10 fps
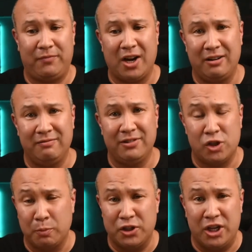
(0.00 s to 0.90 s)
gotten the
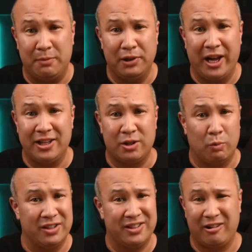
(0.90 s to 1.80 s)
super cheap lights, the
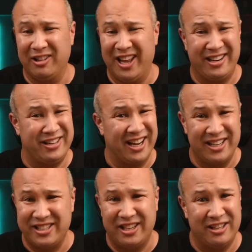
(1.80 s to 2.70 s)
ones that are like
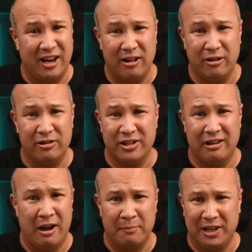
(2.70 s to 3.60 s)
$19. Like
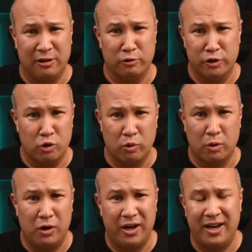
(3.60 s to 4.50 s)
I'm like a little newer
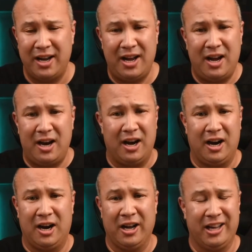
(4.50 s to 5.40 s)
one.
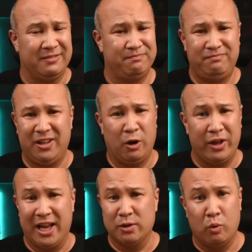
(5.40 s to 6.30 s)
It only
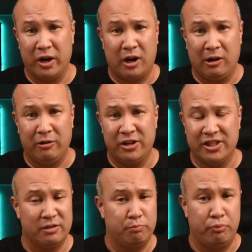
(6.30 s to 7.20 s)
has one color, just
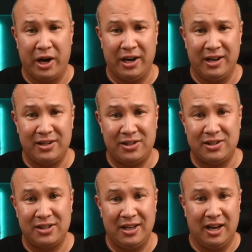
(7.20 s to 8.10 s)
as
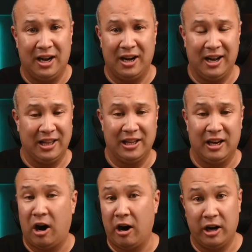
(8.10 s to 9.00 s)
brightness, and then
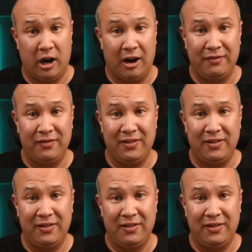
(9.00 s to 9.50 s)
on and off.